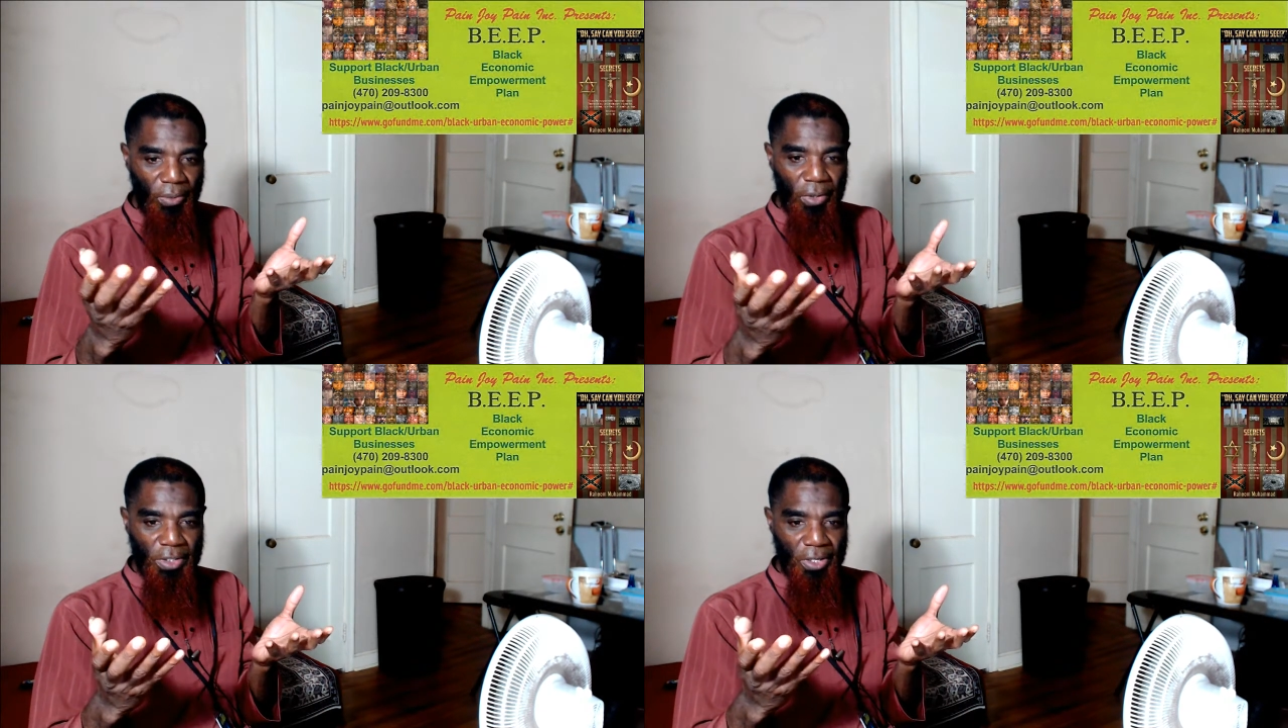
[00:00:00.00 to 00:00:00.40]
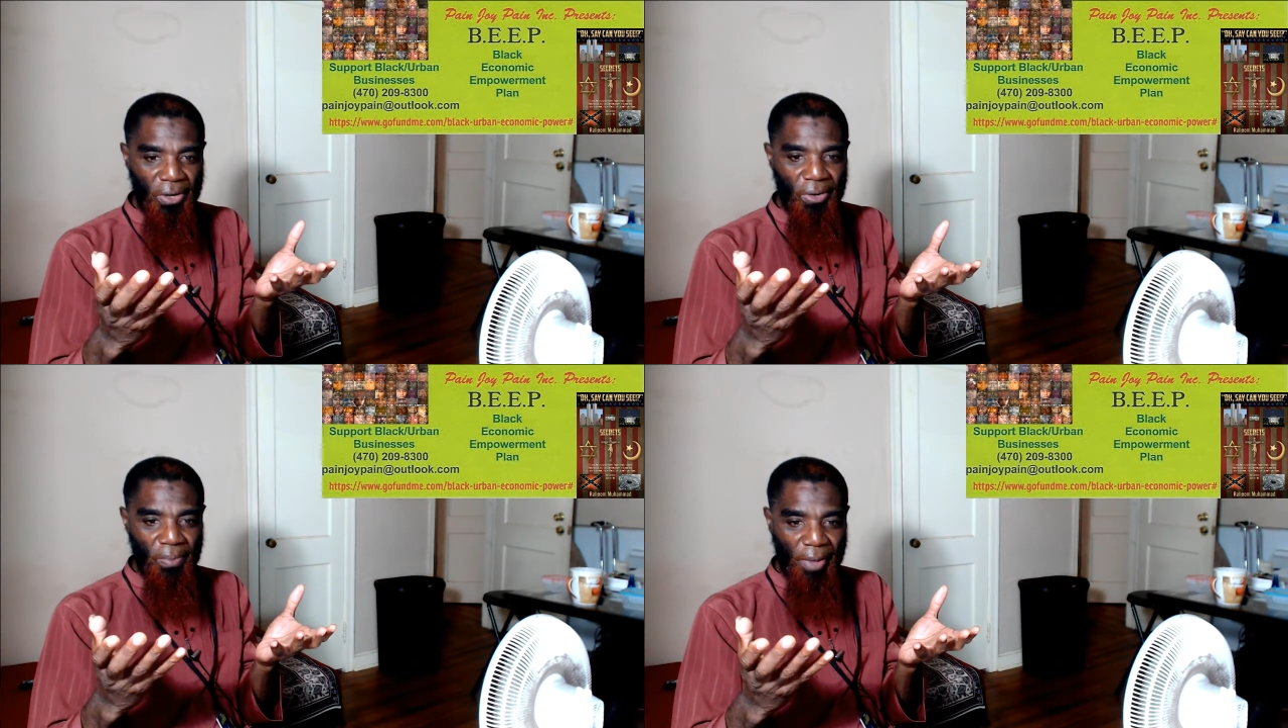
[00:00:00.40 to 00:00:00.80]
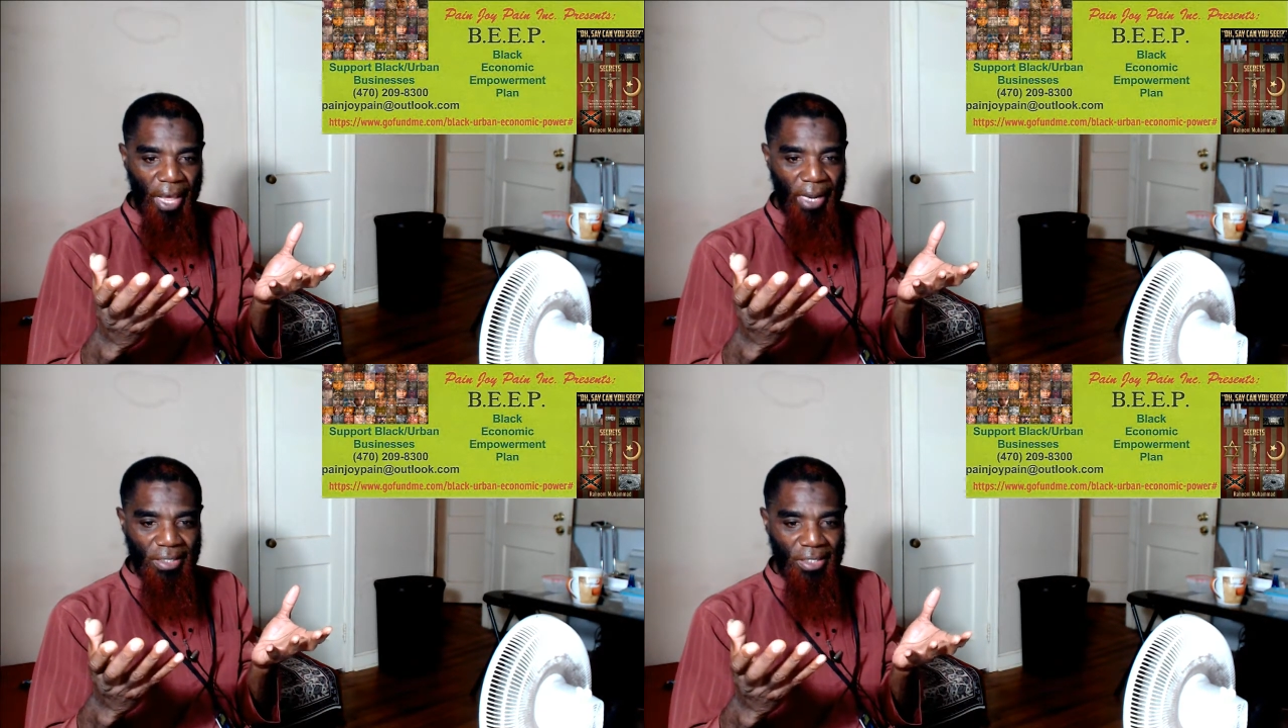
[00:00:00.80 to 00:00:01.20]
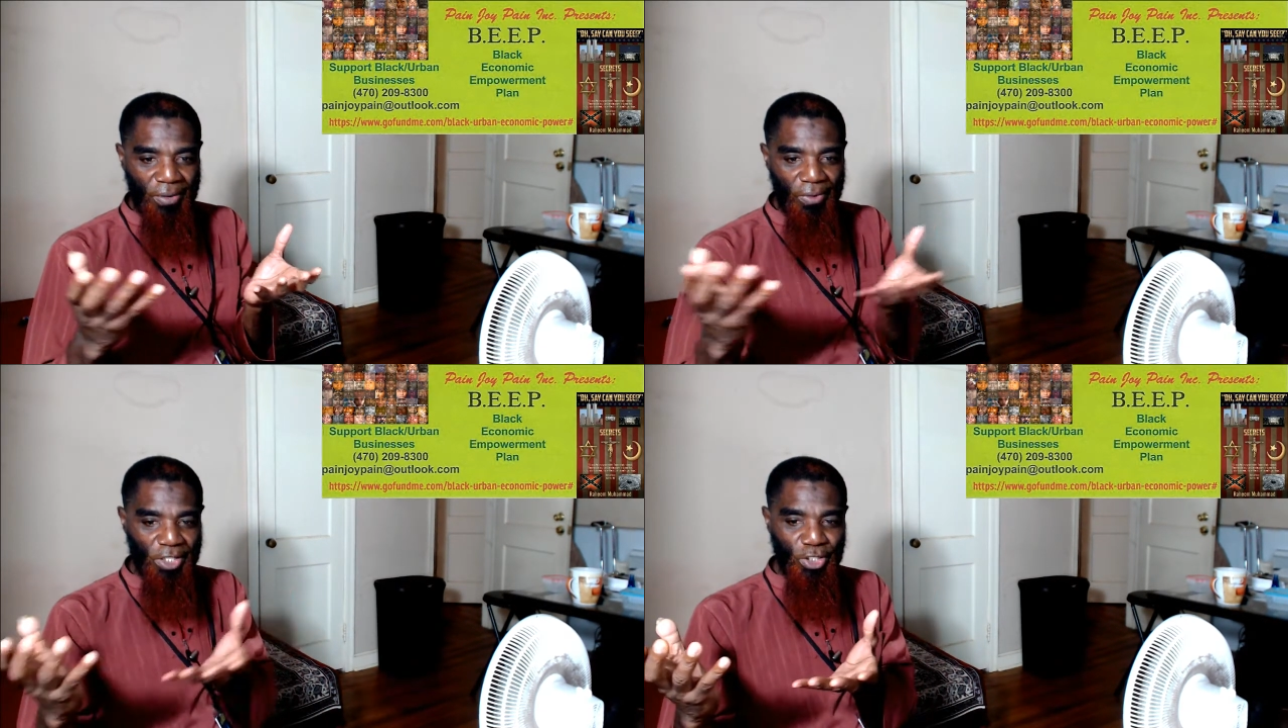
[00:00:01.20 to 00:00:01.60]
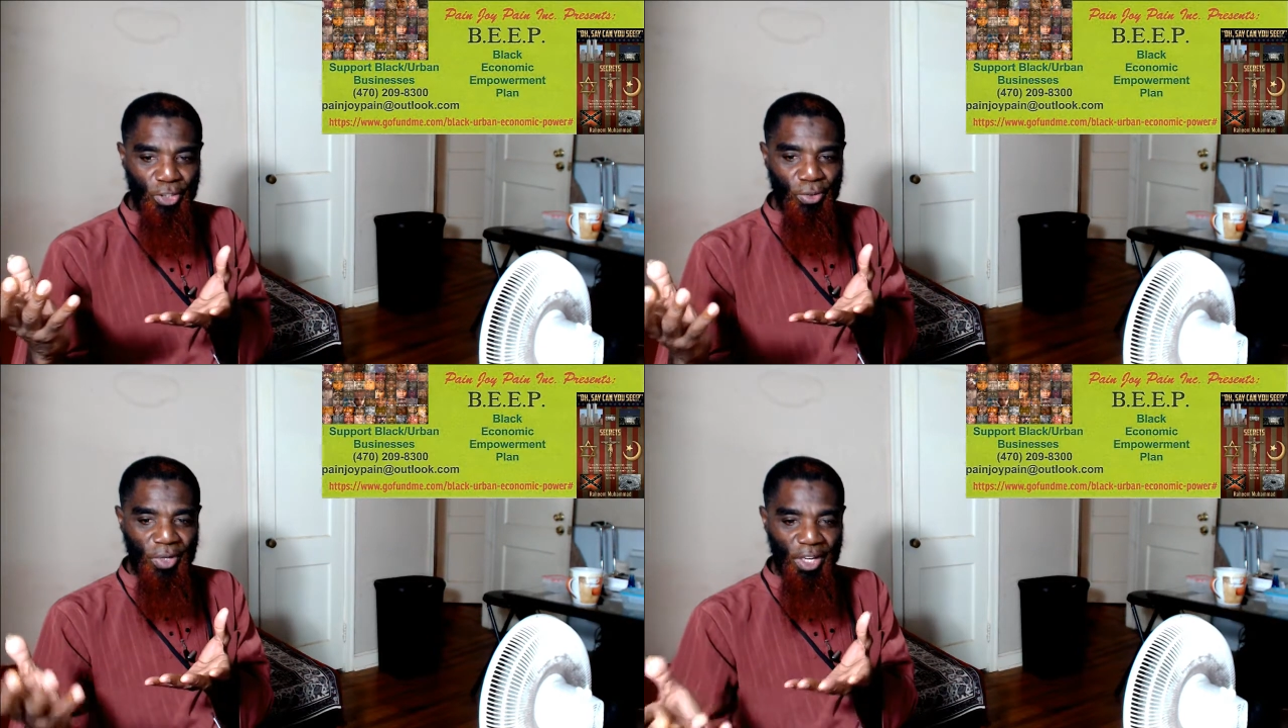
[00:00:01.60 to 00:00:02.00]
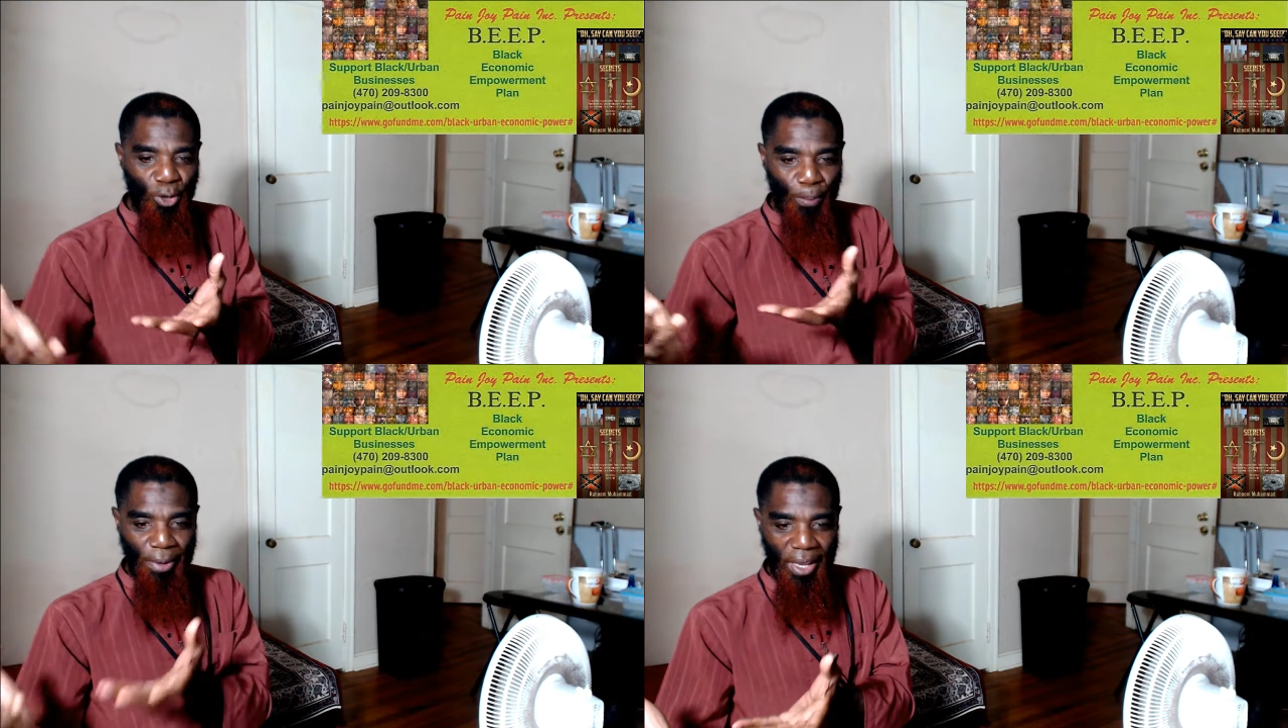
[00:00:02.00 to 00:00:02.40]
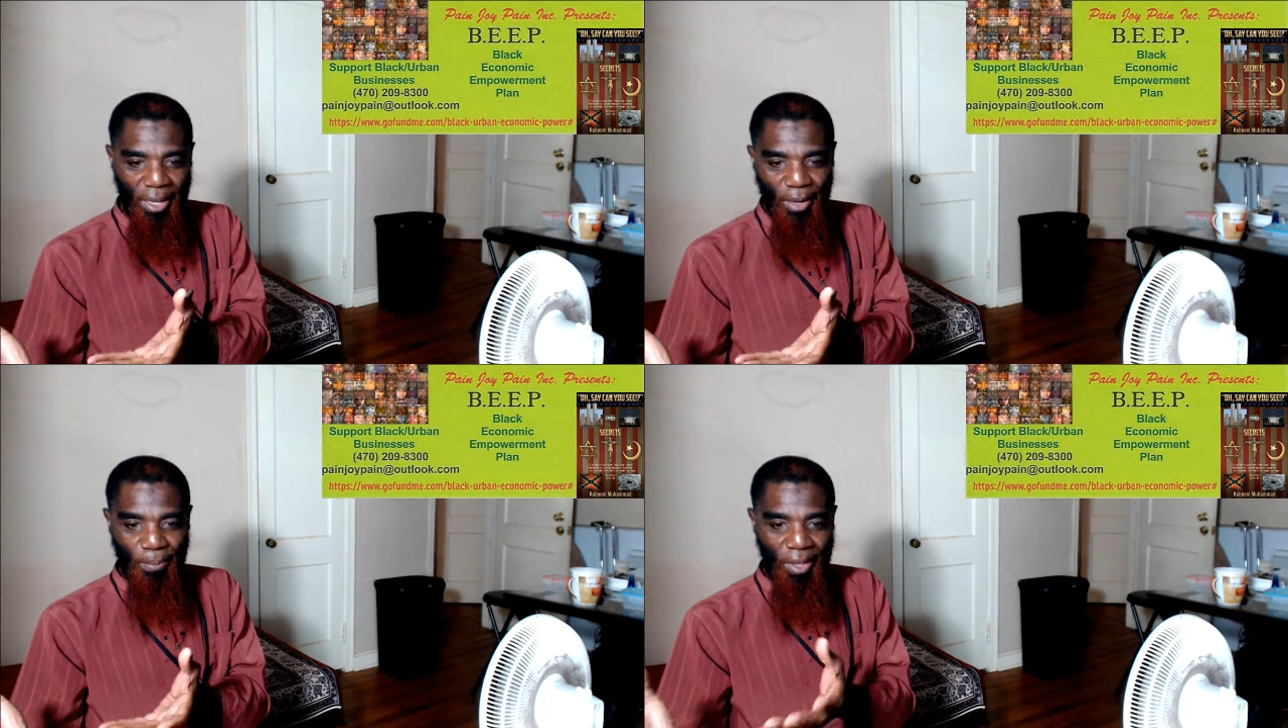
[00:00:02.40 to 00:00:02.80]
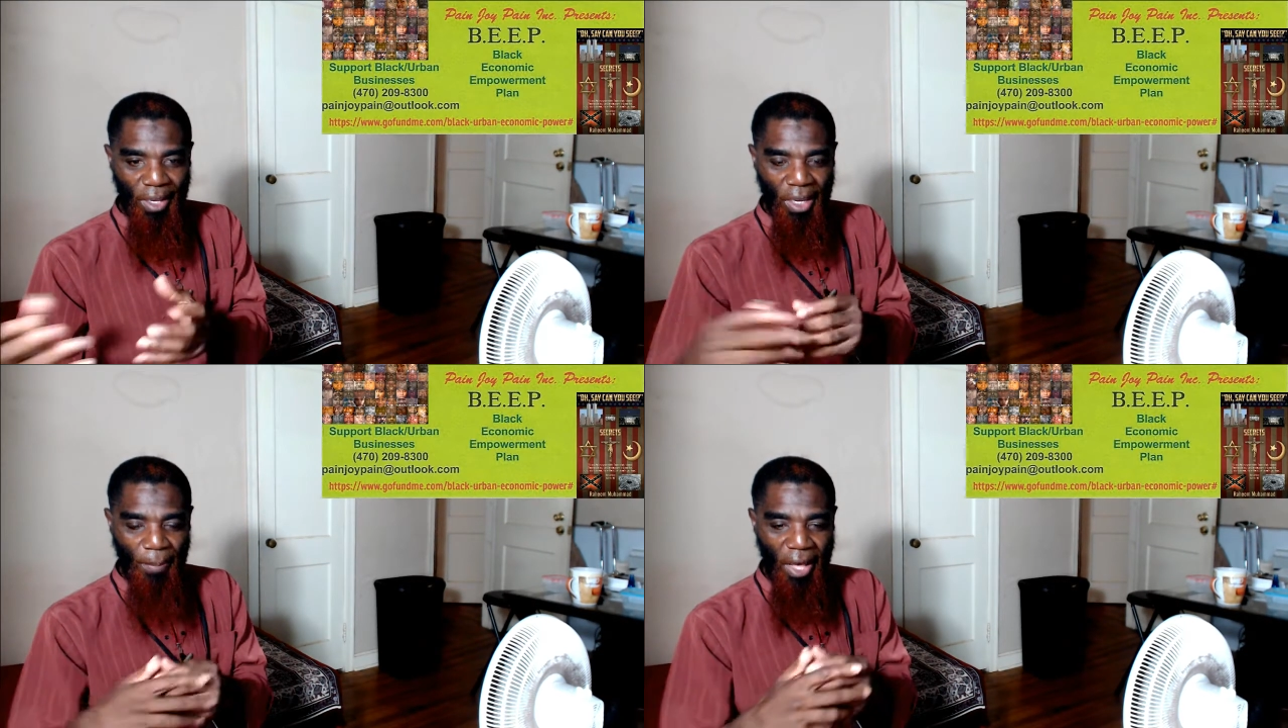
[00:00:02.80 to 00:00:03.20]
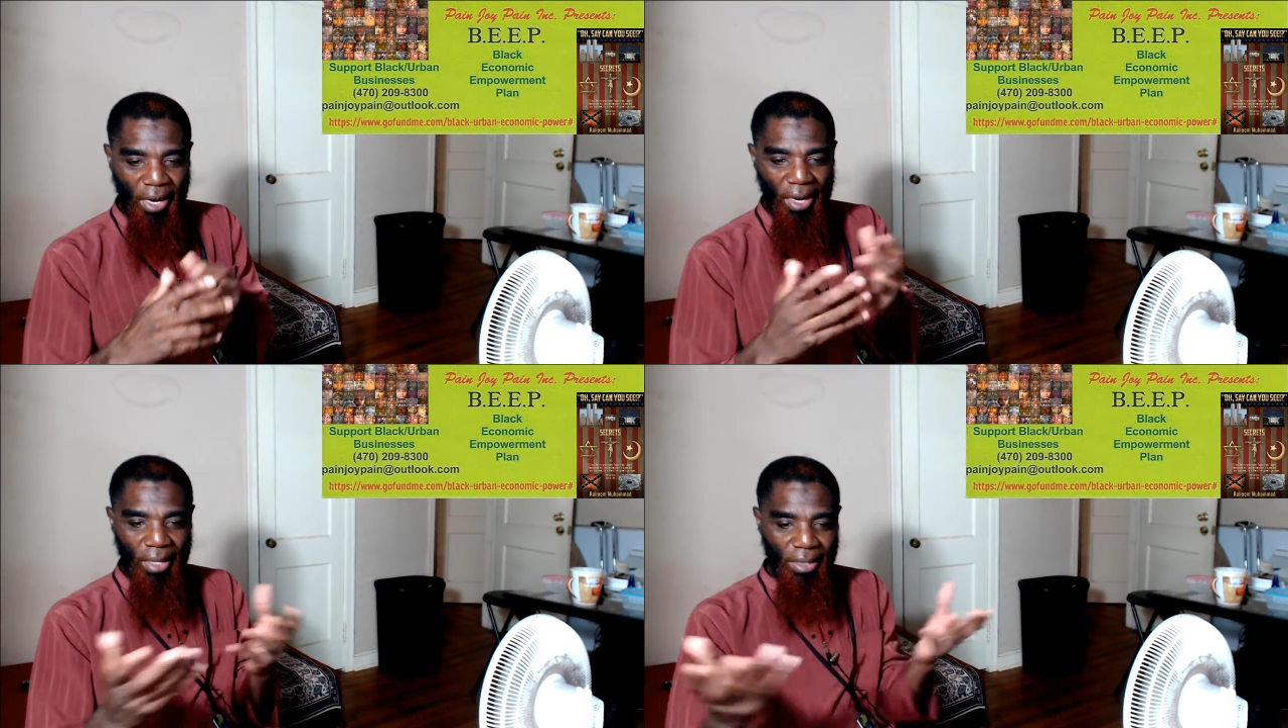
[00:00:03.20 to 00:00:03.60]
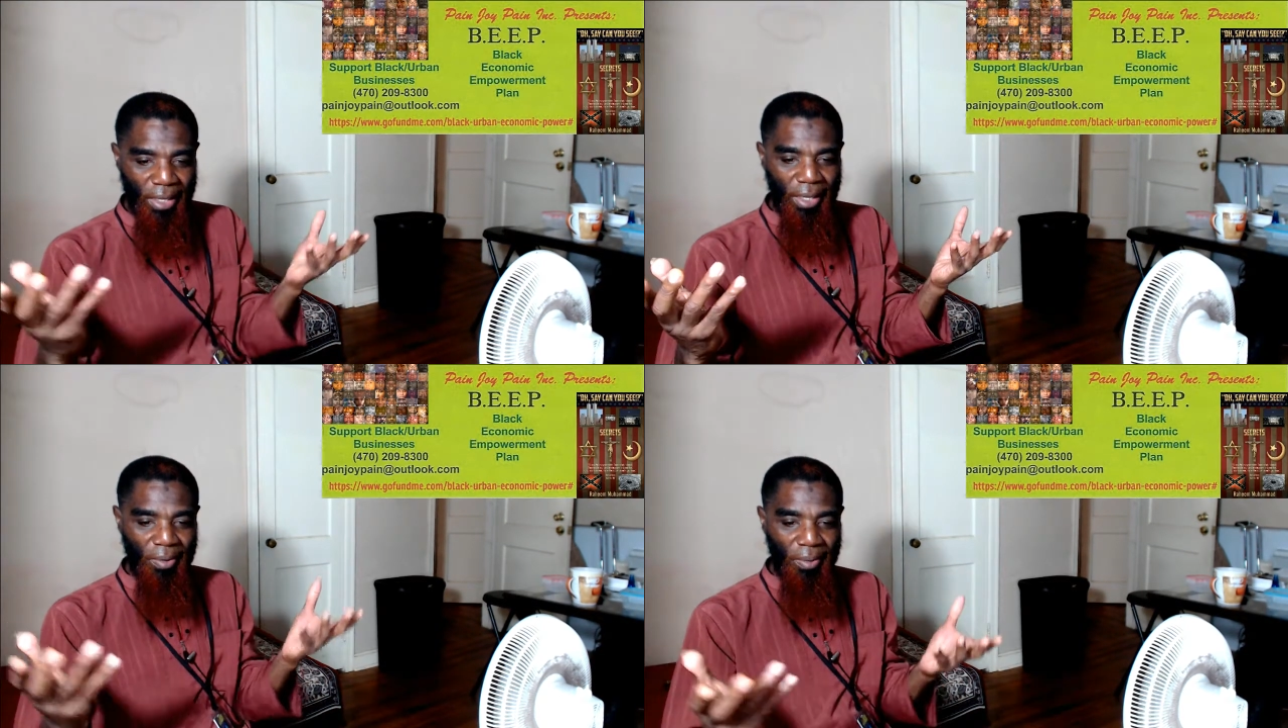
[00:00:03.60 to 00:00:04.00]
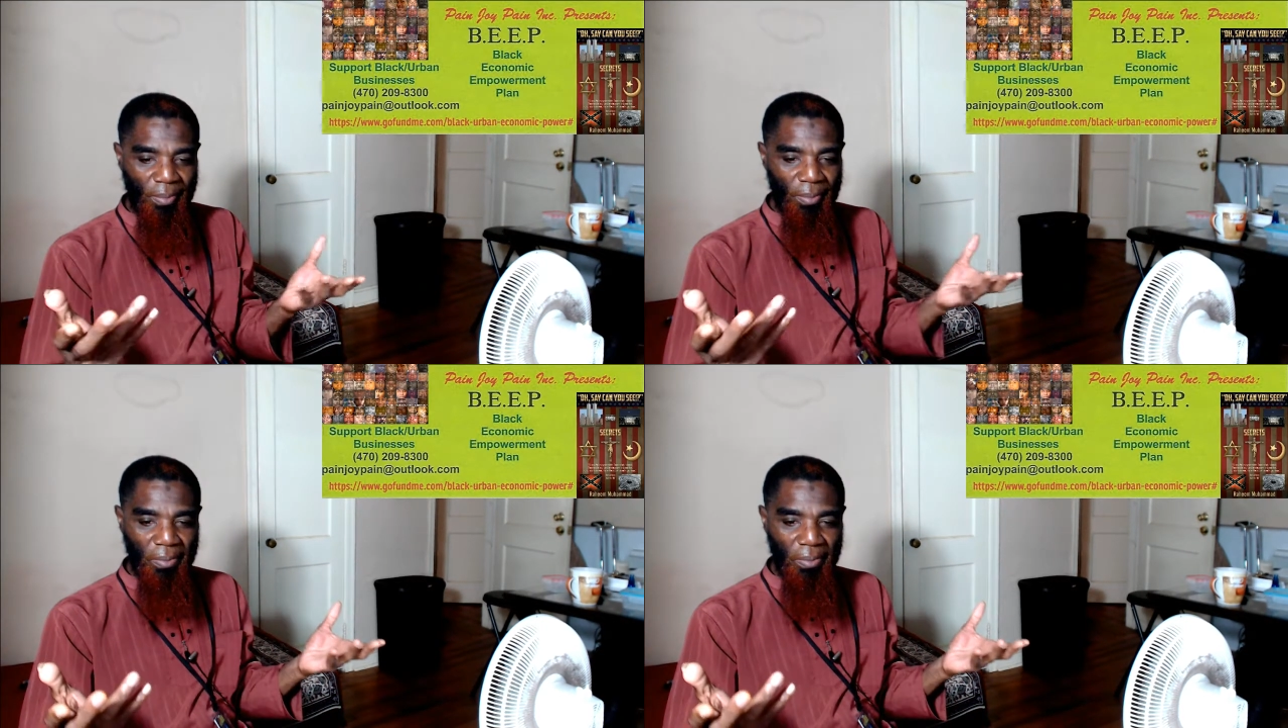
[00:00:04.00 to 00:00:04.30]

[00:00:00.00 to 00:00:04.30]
would turn back to the original and obey him and come out of that thing